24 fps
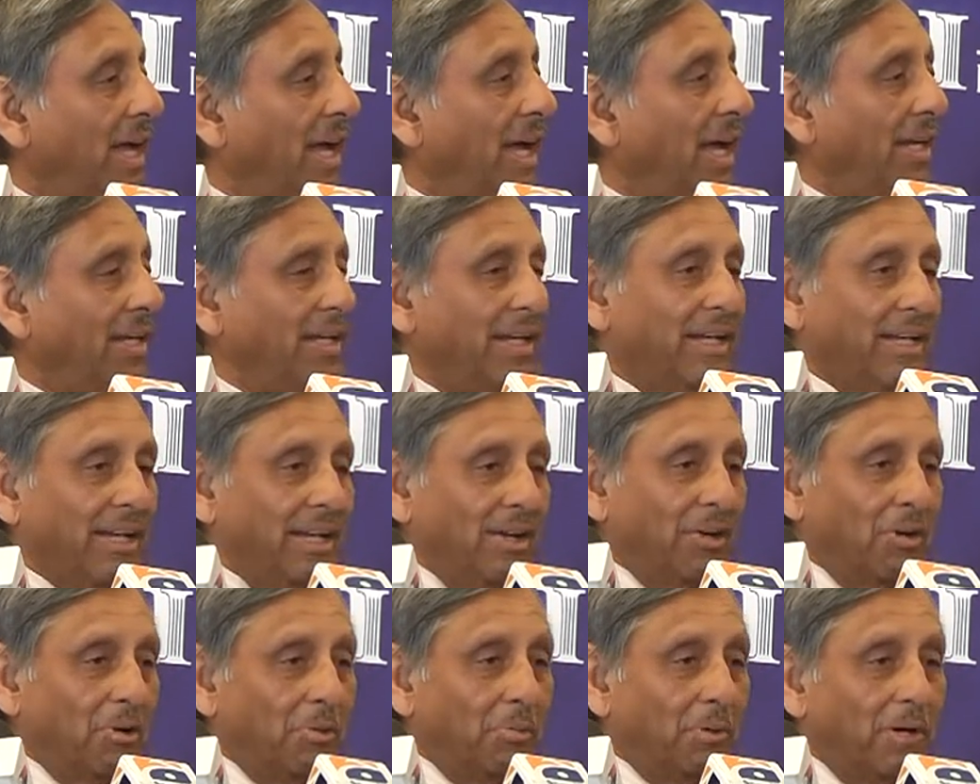And
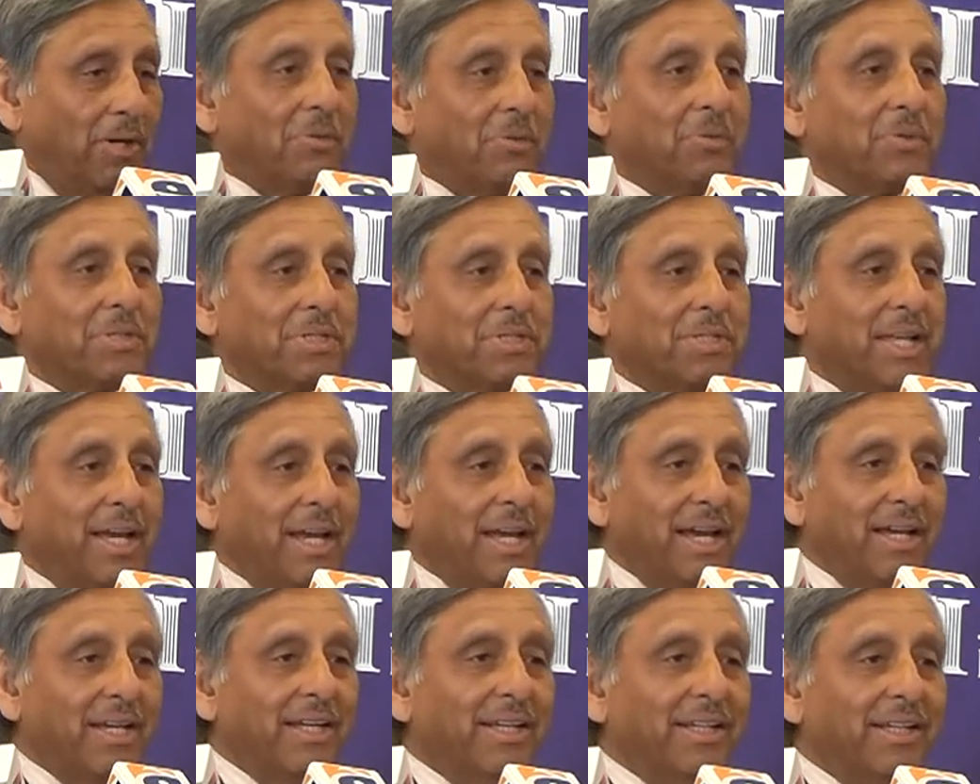Humayun was
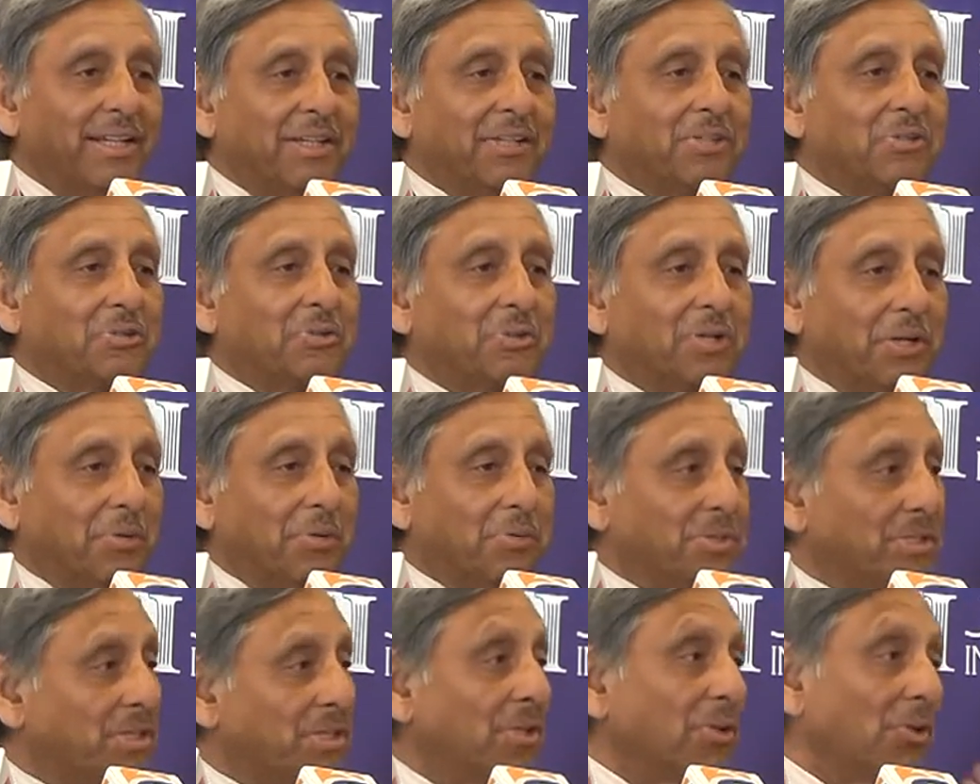there. He
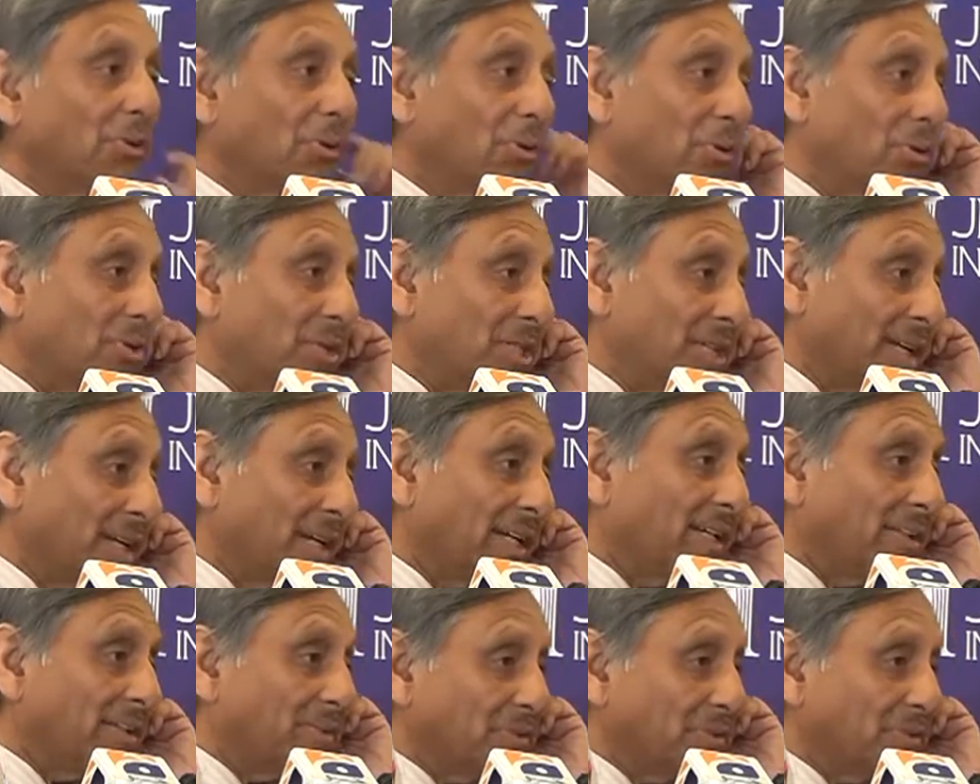was the note taker.